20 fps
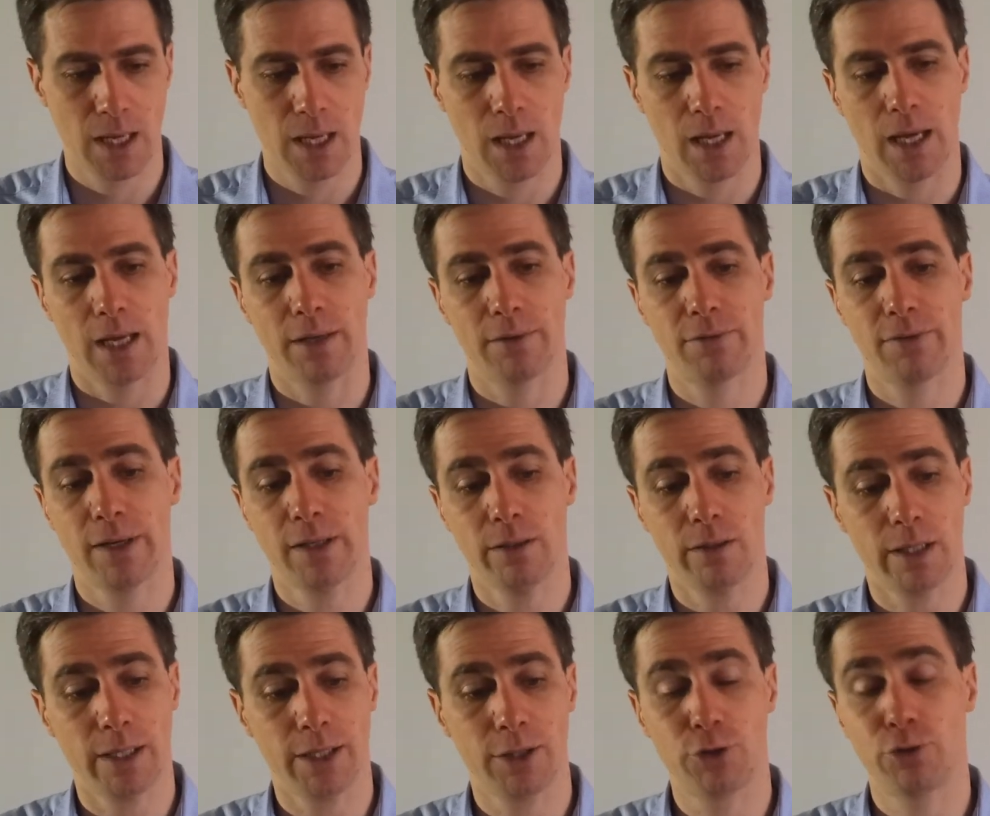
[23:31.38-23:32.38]
And
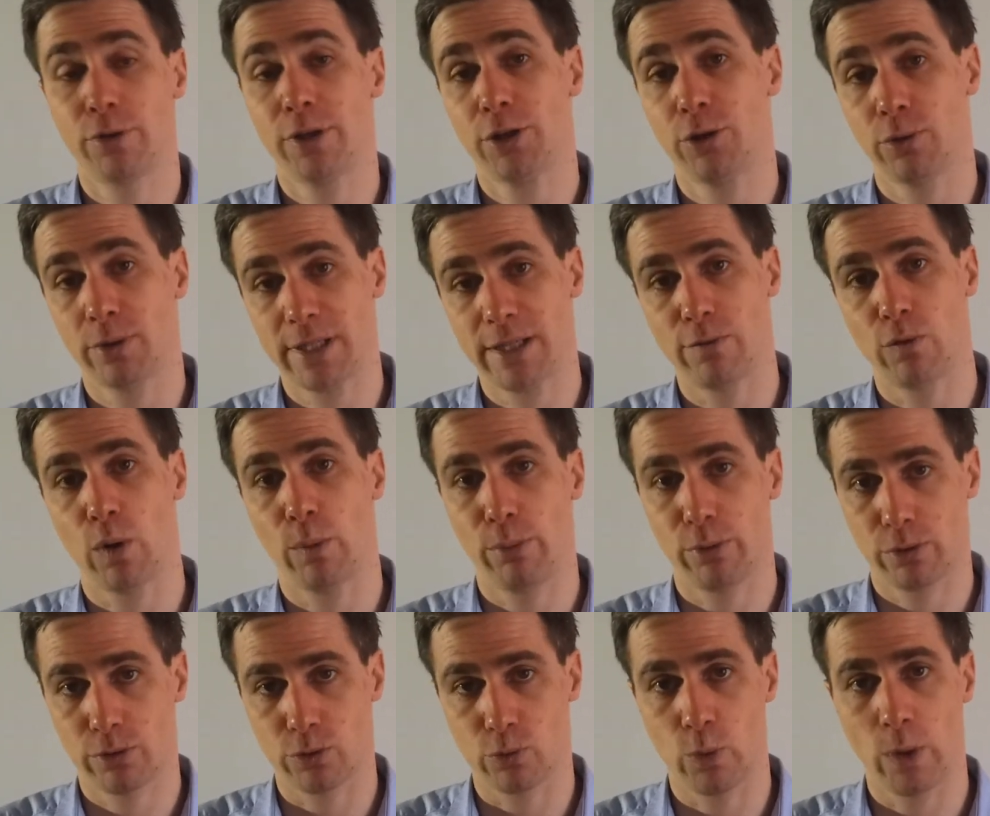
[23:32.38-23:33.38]
finally, treat your
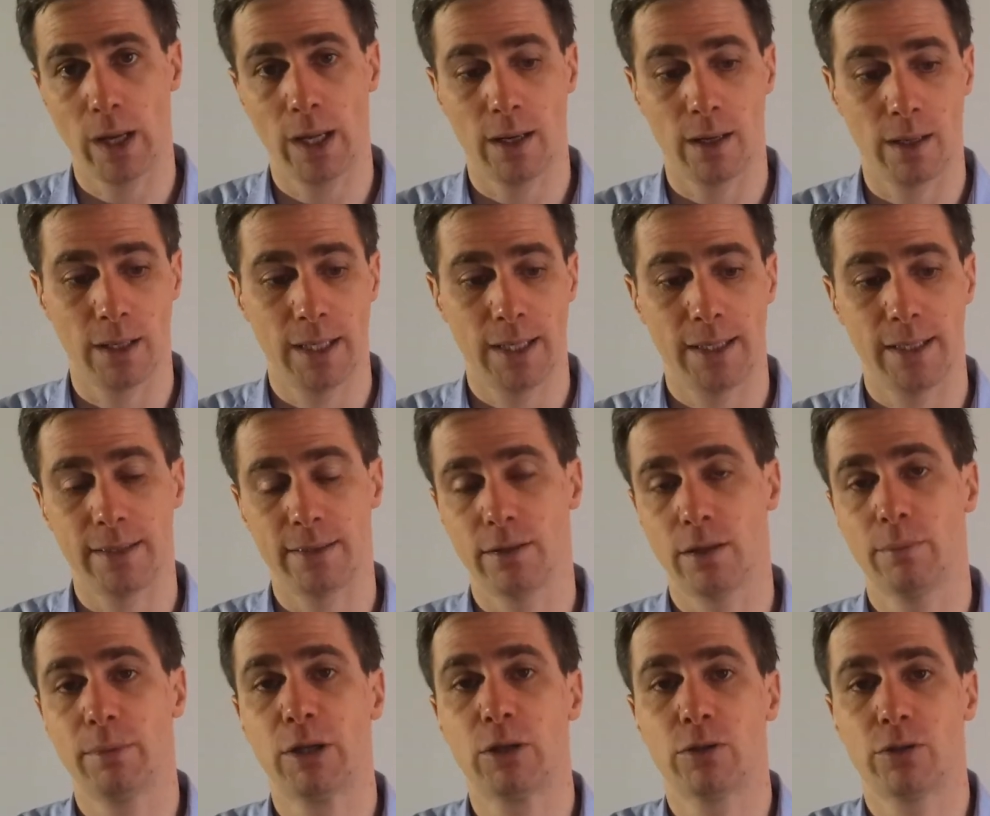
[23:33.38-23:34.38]
developers well. It's not
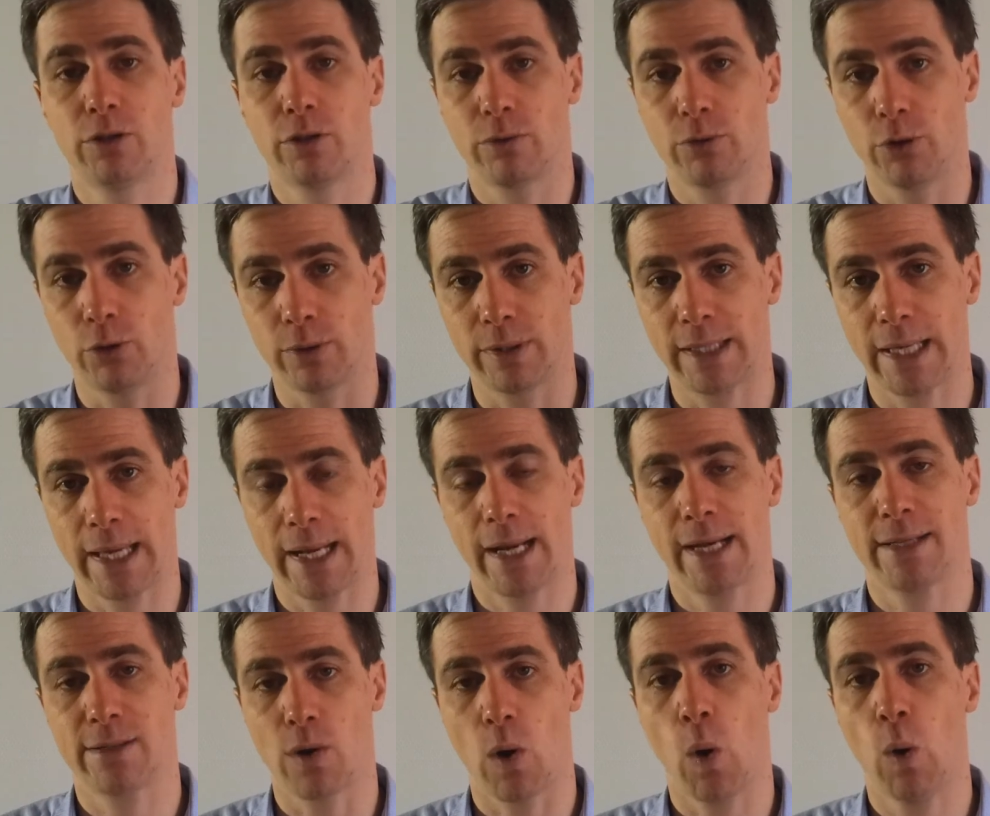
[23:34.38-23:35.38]
because your data
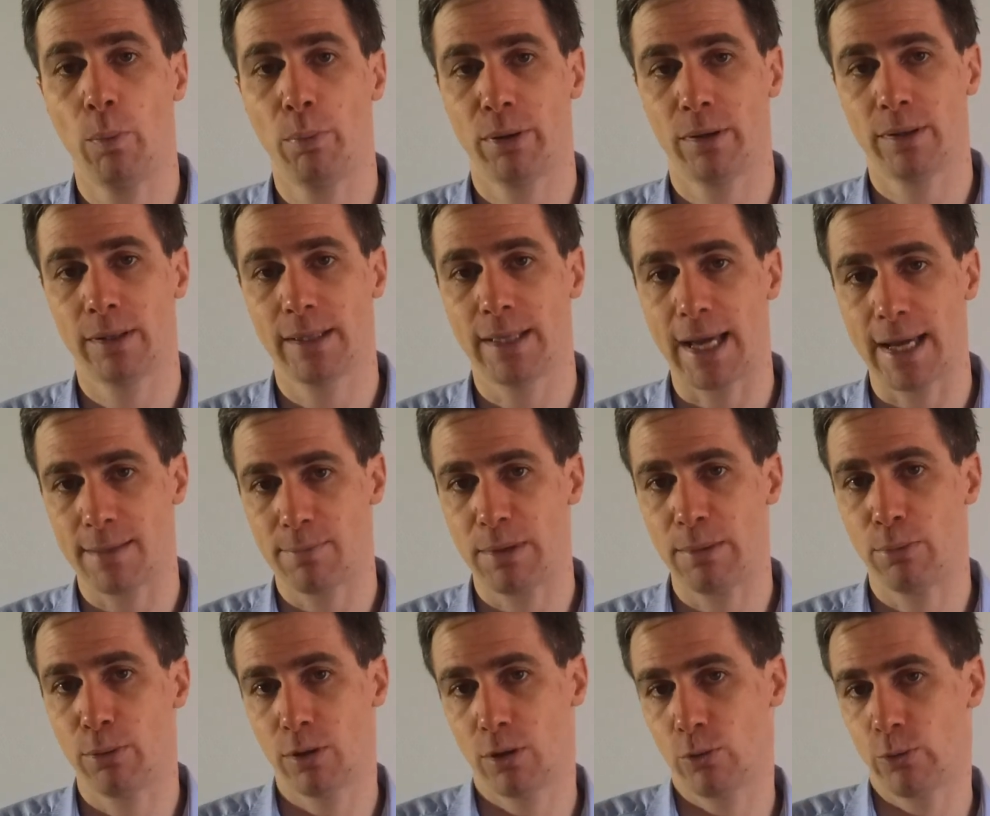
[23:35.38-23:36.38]
is open that
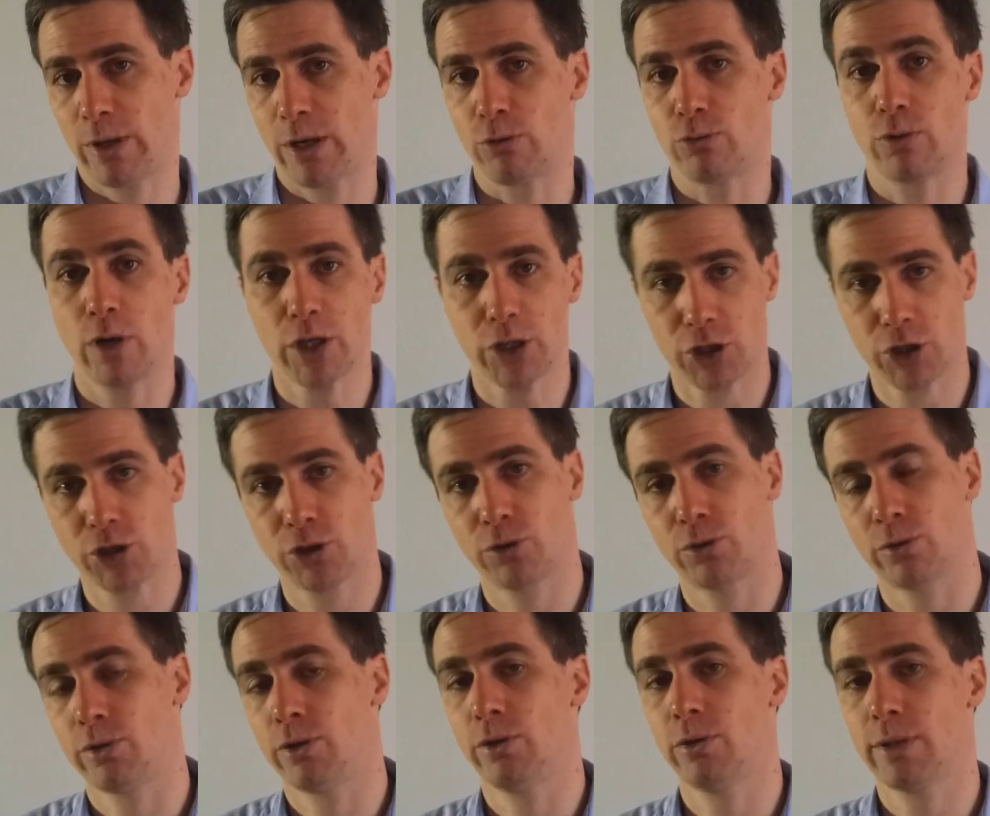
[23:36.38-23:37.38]
people will rush to
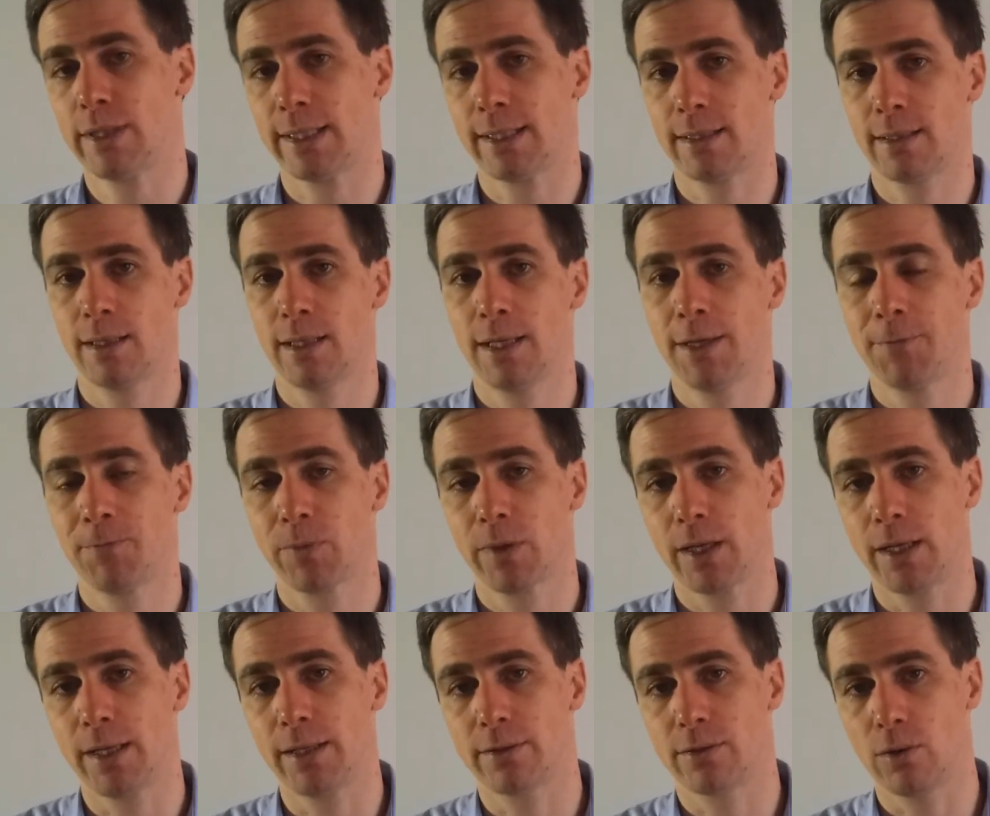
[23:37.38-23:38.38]
use it.
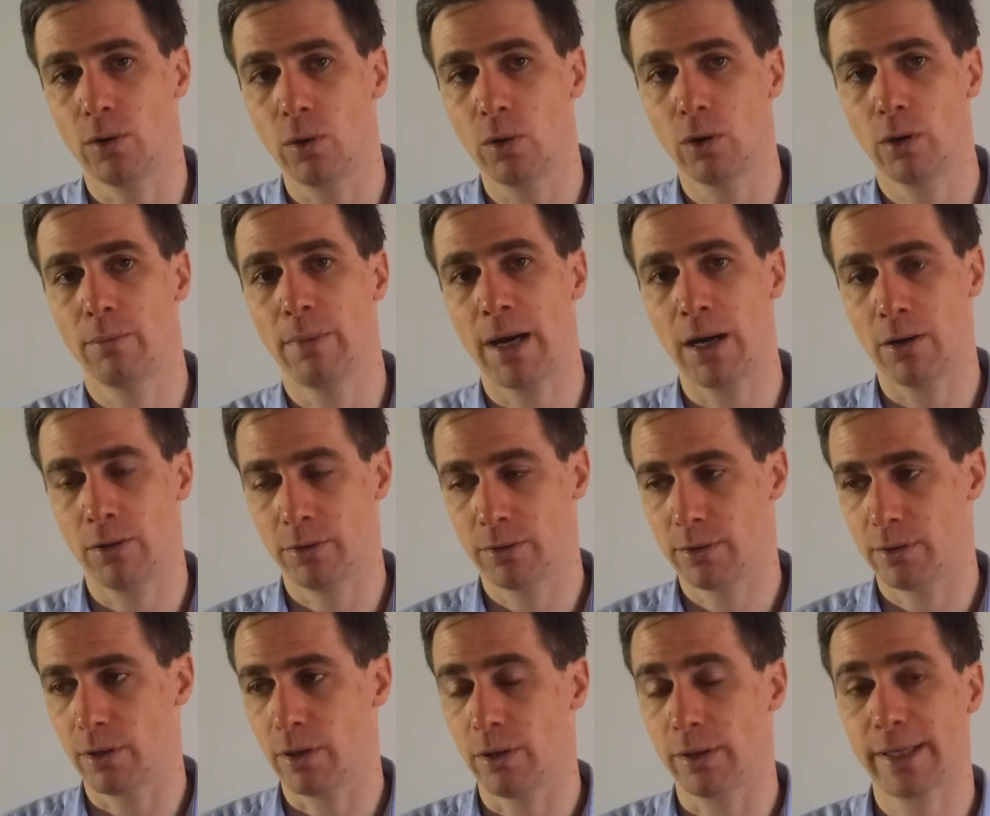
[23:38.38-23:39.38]
It's all about
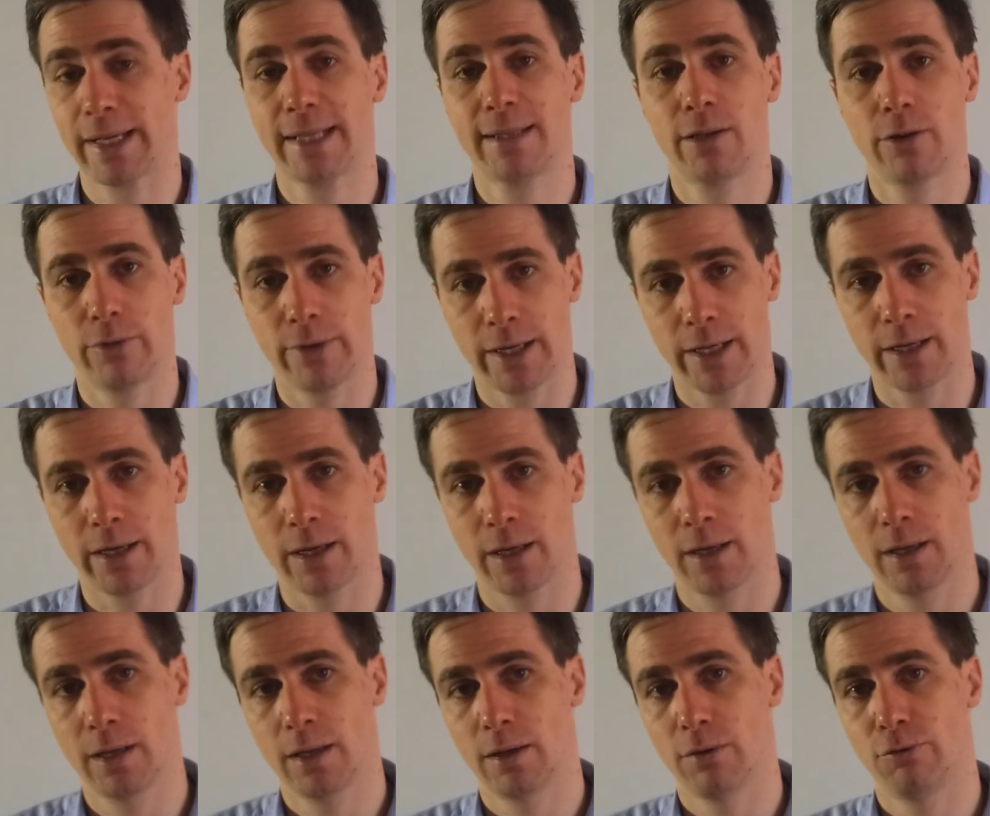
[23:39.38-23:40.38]
catering
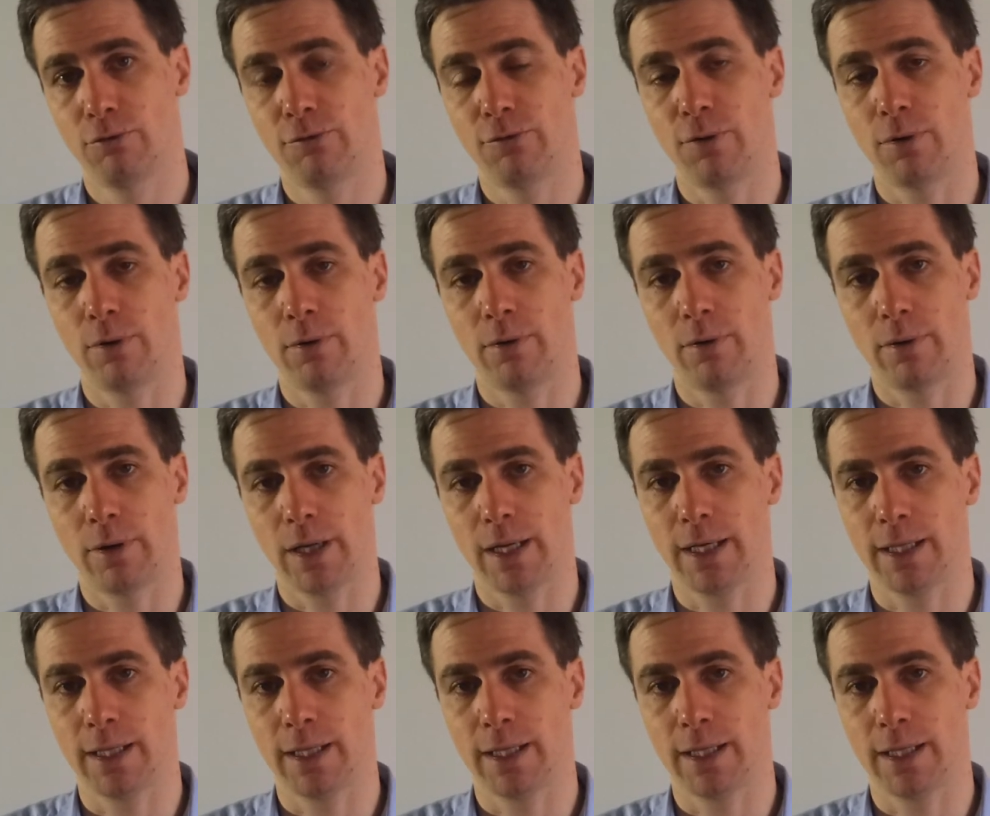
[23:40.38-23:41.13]
for